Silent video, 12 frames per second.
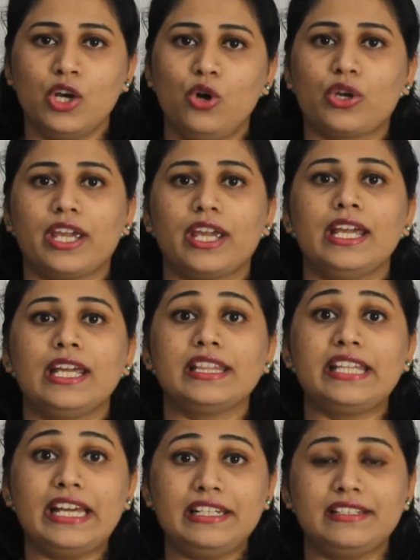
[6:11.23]
Okay,
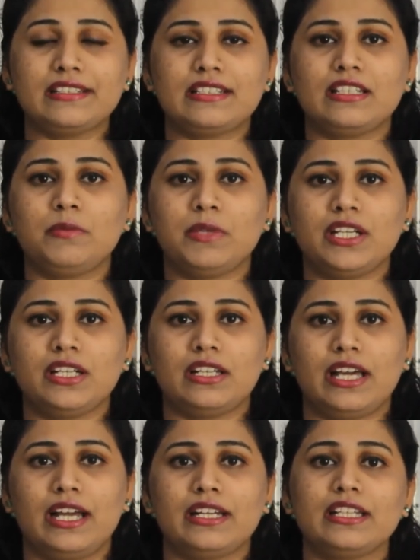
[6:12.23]
that doesn't mean
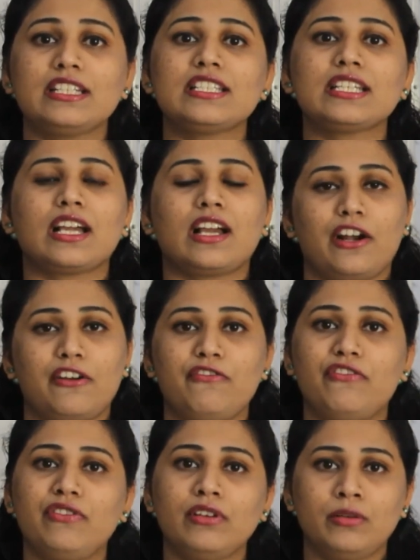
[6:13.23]
that it is a
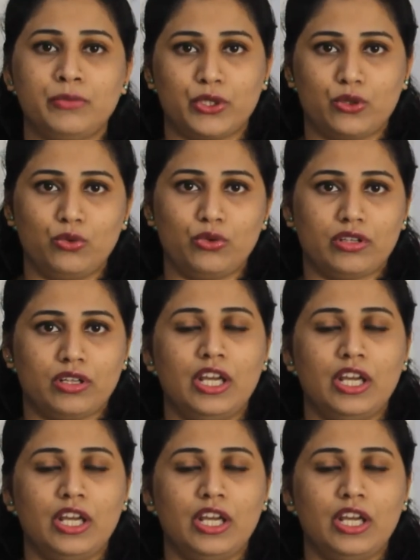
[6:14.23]
confirmed code.